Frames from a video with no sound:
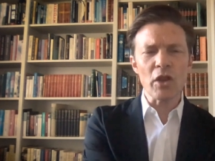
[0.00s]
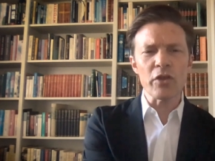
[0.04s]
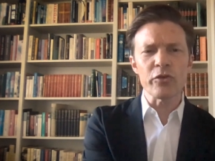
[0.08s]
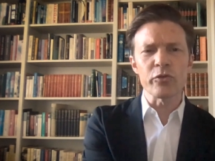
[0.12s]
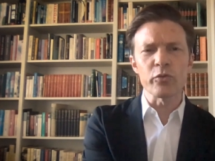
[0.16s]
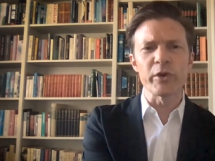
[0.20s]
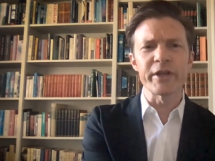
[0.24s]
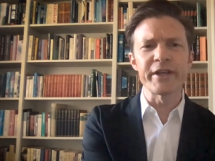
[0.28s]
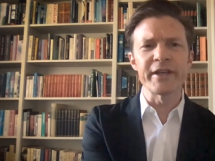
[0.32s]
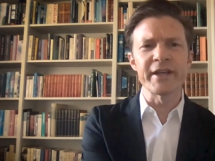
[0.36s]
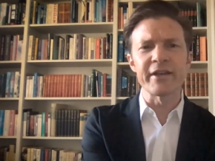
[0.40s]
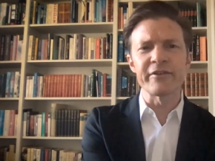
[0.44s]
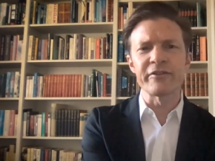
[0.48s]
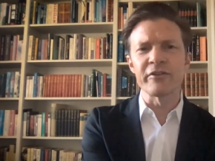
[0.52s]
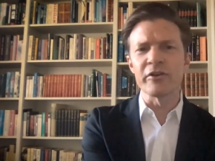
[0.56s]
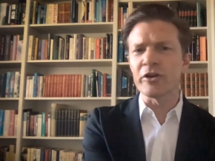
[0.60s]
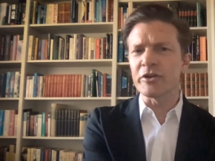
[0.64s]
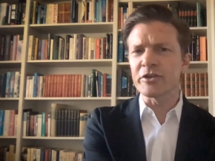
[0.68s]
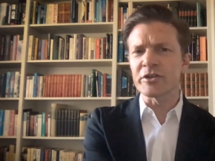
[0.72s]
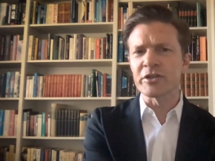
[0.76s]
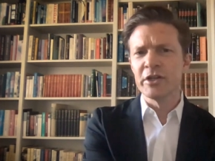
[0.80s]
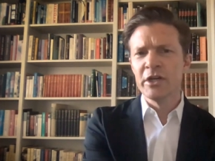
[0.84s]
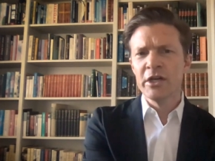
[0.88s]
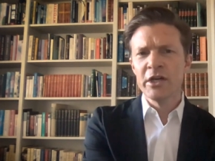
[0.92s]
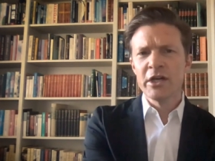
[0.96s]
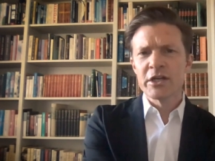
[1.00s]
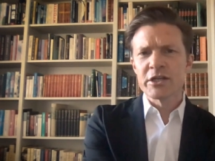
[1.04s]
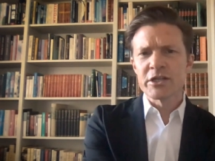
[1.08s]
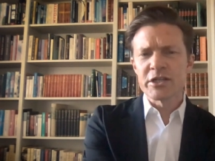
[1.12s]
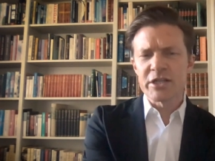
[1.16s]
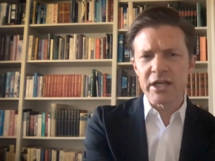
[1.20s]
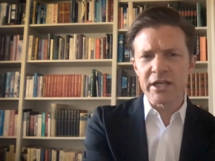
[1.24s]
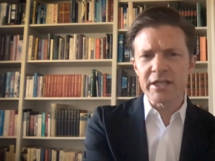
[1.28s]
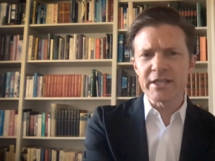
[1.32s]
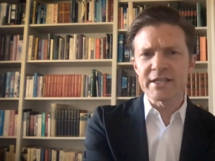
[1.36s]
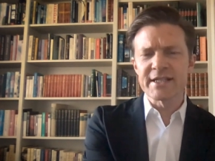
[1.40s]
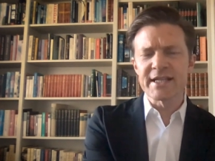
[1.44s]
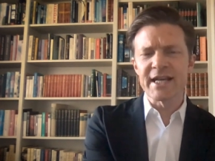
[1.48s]
Sweden has not
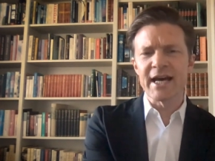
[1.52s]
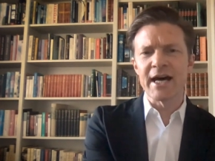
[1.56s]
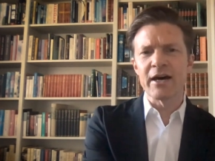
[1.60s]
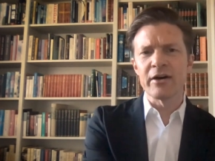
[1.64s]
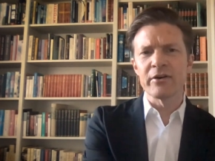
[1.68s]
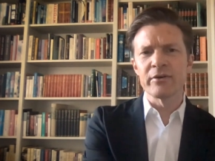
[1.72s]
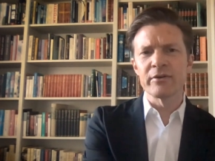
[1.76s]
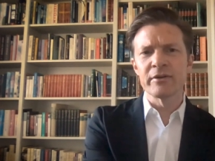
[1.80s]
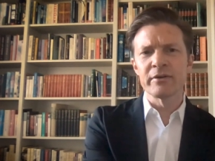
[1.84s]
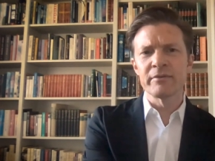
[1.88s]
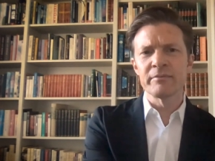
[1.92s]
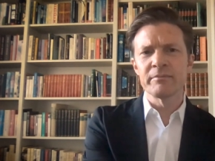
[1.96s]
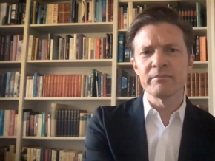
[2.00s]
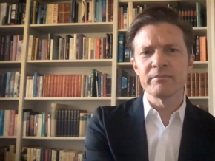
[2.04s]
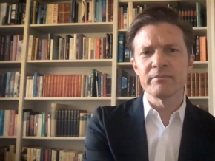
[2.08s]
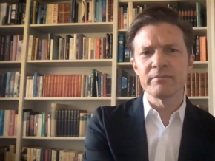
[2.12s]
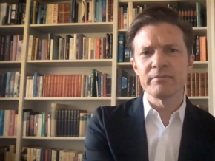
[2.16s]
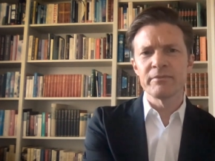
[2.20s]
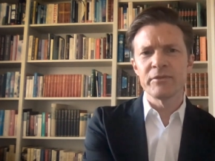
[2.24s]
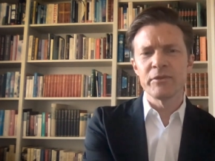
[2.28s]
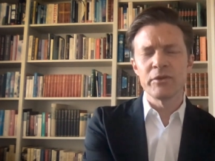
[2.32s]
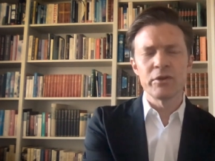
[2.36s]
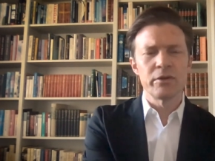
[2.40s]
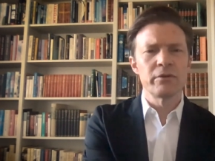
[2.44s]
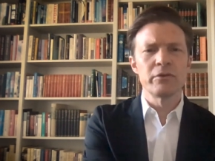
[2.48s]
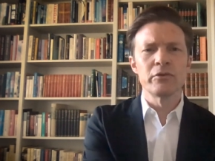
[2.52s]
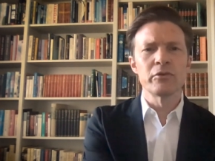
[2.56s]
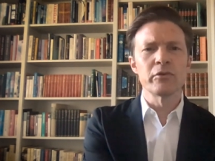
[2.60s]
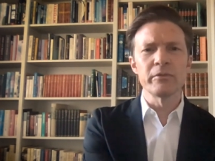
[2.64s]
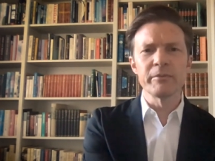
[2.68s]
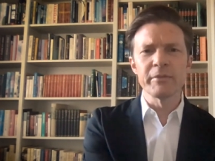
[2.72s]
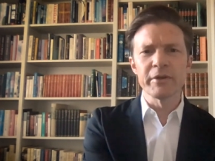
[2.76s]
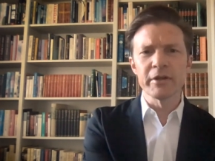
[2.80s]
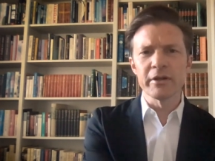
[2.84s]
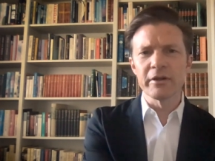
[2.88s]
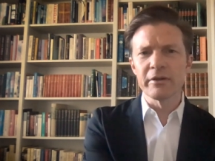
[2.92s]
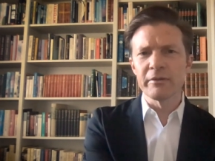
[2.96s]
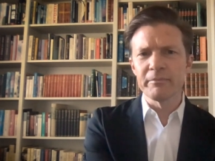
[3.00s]
shut down
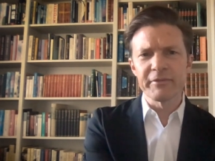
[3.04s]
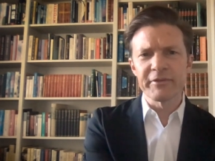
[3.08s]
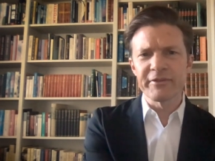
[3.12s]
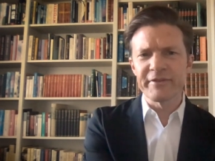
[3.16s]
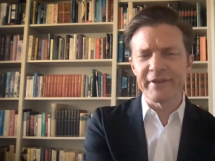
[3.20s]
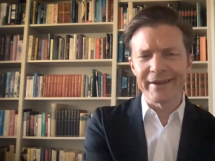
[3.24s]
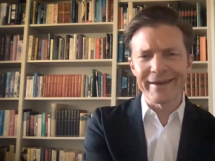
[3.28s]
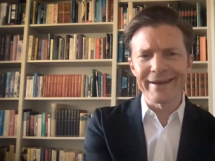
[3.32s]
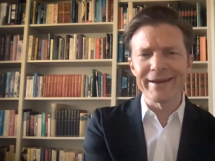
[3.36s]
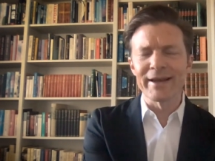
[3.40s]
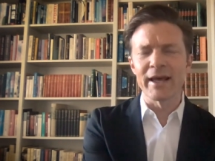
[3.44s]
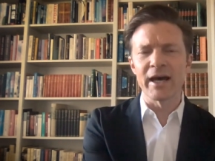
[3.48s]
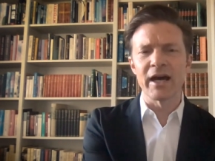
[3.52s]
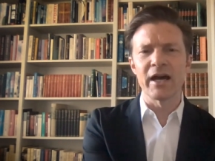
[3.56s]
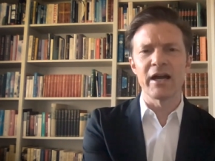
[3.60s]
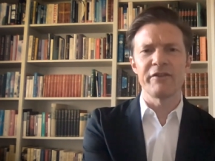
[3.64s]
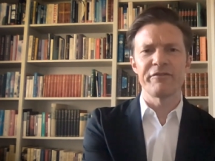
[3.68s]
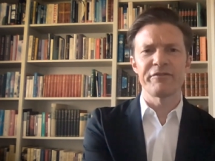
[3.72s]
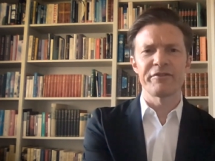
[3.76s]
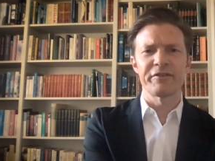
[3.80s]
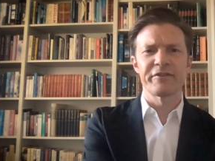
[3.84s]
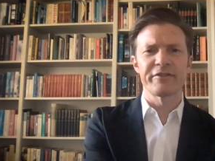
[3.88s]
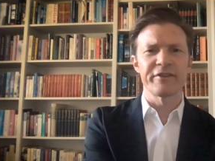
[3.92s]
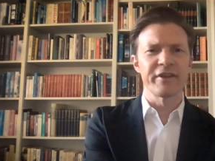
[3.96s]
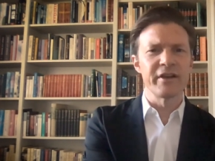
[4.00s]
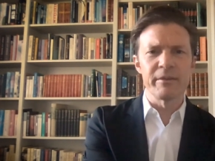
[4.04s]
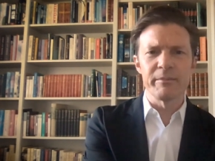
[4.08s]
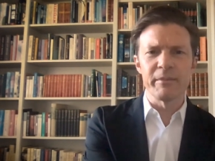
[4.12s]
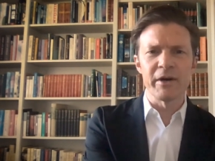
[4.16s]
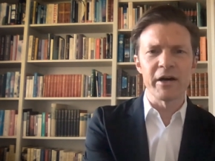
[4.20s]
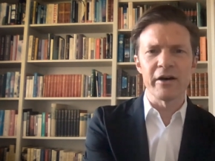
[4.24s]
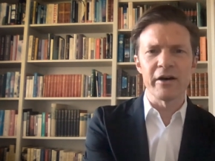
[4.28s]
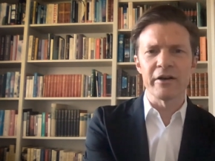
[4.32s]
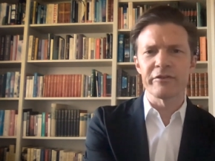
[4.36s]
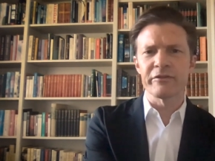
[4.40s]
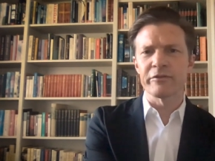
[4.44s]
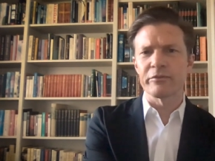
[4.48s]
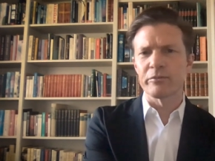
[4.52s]
normal city life,
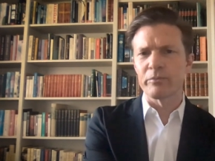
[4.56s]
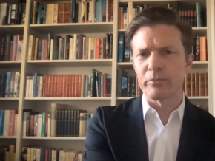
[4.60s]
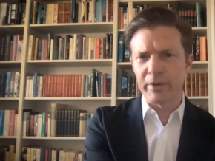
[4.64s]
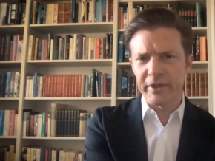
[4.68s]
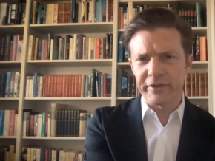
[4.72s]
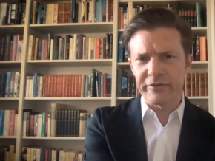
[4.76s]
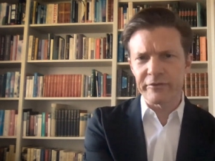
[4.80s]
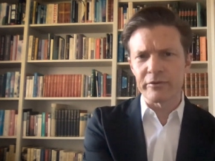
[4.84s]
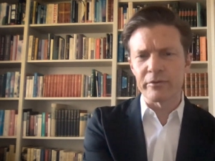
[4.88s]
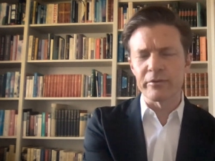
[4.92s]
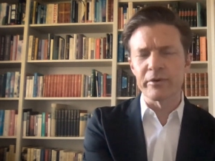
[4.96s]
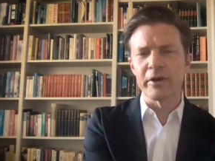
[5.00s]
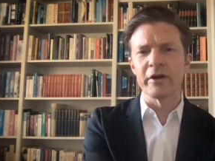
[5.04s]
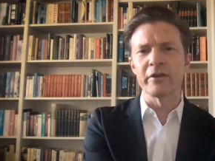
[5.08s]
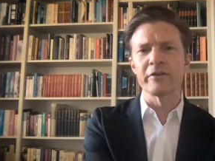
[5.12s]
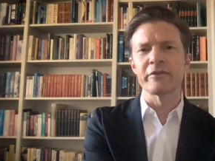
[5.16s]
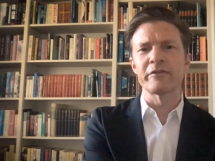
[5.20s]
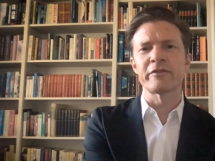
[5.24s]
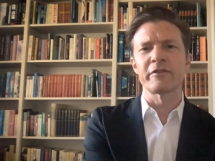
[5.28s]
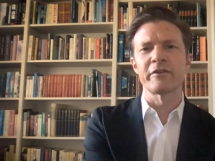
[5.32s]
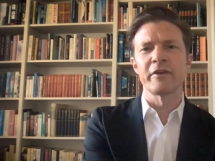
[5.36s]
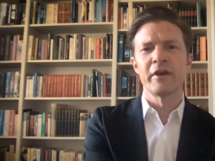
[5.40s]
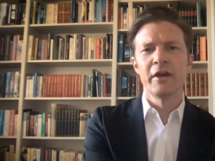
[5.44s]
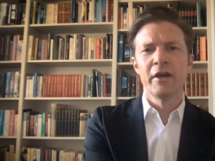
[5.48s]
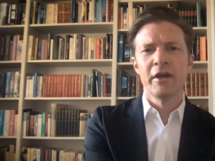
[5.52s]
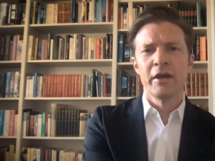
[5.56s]
cinemas, restaurants,